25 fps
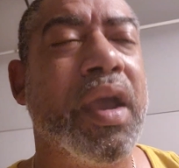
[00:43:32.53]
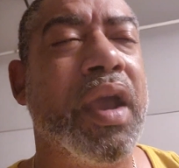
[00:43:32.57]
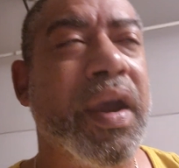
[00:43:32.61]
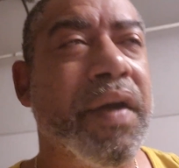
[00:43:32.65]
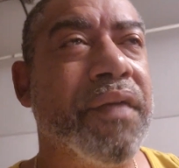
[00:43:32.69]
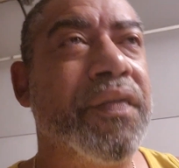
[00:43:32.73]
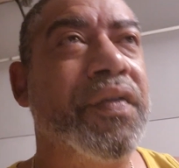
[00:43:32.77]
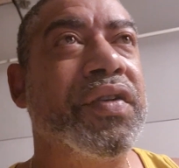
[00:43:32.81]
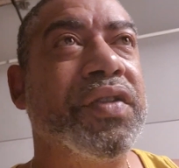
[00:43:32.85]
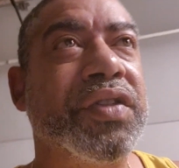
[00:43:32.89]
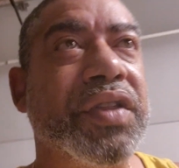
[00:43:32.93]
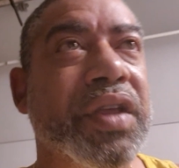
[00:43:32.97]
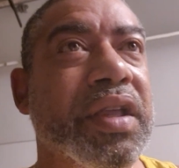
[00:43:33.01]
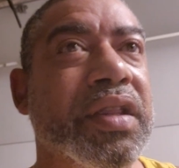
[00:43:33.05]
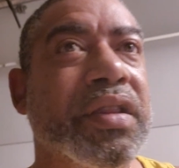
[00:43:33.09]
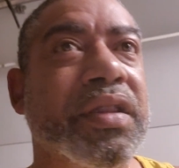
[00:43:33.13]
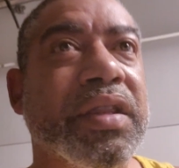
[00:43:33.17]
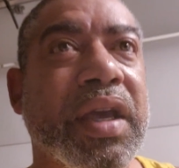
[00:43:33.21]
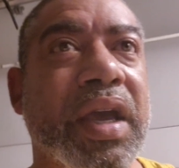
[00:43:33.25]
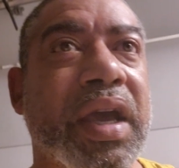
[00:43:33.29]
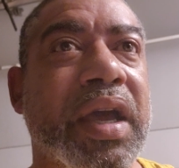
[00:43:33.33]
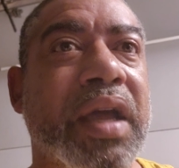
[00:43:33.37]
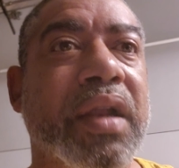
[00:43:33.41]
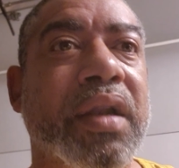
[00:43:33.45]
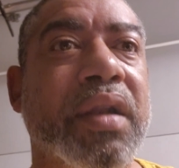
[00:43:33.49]
Everything
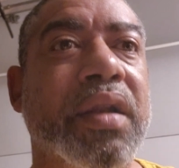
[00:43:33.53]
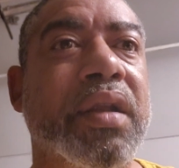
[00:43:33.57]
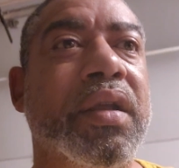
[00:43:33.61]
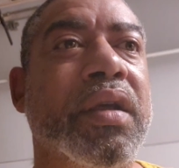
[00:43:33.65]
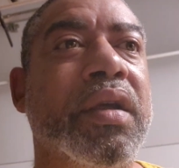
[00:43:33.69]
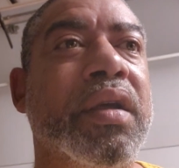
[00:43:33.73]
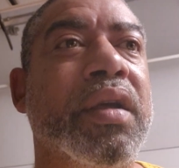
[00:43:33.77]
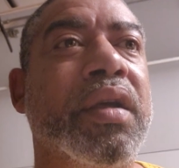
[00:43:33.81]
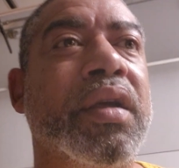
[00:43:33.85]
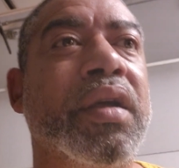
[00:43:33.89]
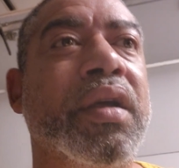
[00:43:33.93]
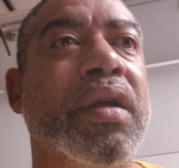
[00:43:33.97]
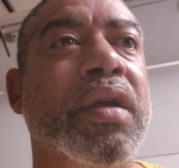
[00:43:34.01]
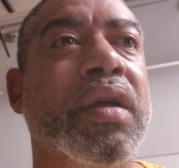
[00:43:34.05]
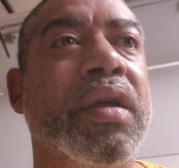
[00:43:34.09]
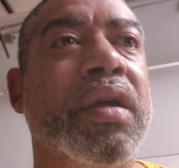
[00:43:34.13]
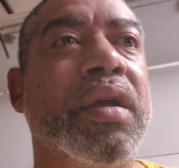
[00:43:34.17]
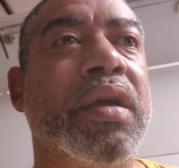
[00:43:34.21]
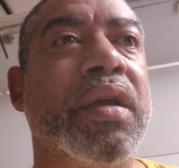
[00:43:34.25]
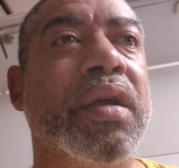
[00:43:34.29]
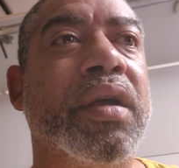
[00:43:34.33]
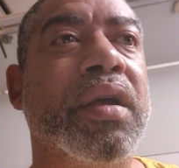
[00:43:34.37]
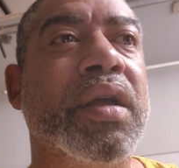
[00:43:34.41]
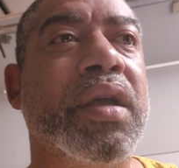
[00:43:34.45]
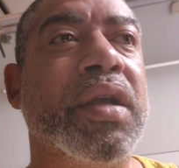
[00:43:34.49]
that
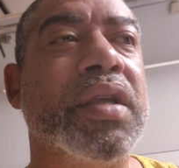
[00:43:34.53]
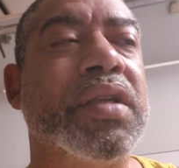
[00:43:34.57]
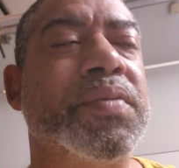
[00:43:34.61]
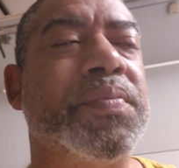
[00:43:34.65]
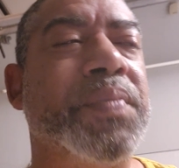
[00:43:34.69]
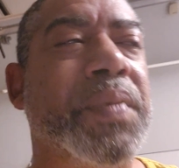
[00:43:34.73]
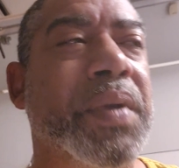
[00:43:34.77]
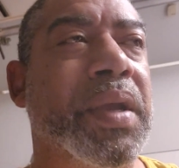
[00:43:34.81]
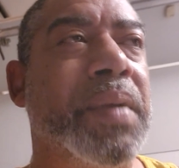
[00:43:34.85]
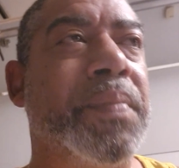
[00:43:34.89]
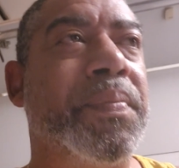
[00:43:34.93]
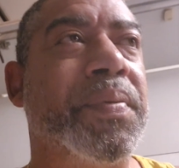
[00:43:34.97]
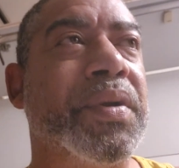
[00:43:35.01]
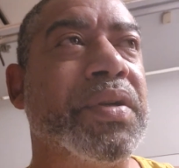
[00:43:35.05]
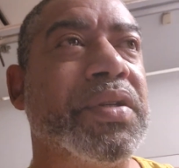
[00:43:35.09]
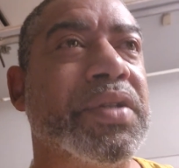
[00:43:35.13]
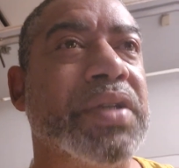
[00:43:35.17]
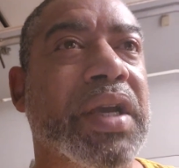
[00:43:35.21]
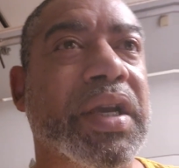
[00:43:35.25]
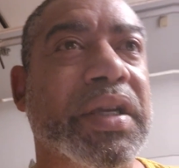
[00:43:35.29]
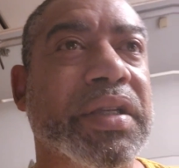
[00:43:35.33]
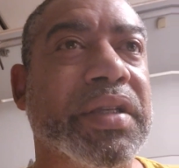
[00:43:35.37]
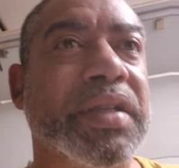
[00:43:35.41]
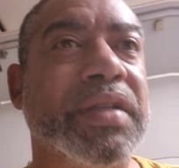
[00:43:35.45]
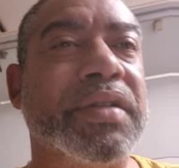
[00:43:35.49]
is being
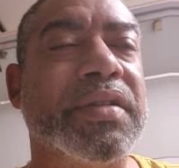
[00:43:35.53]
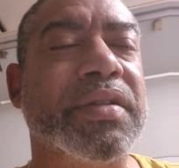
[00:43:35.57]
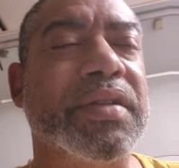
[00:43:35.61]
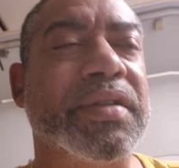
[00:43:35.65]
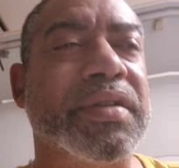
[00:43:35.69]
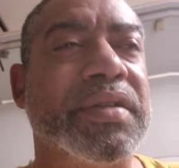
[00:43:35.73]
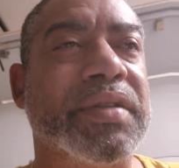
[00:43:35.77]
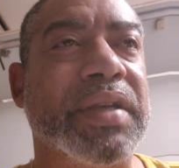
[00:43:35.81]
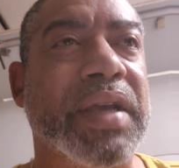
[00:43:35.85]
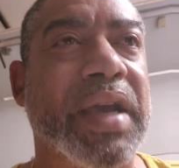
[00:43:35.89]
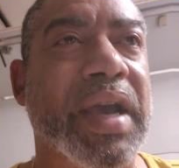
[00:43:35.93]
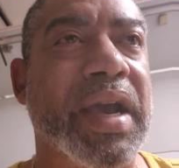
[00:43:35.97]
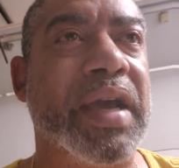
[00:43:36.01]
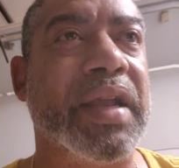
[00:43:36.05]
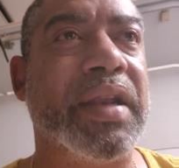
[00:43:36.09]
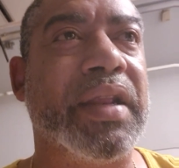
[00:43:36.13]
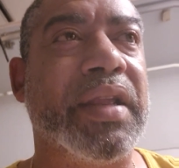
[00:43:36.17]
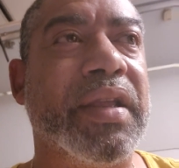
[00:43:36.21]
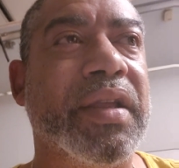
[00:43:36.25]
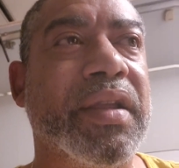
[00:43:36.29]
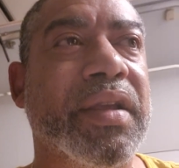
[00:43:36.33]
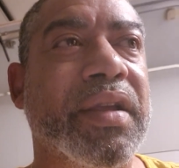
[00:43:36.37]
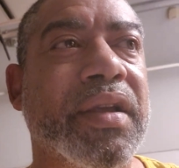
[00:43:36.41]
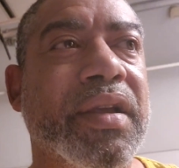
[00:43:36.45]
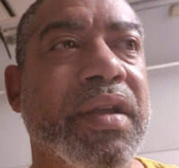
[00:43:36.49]
projected in
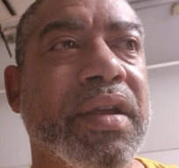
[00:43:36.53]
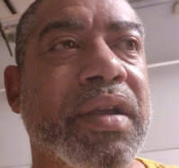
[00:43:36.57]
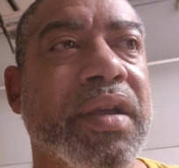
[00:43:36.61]
society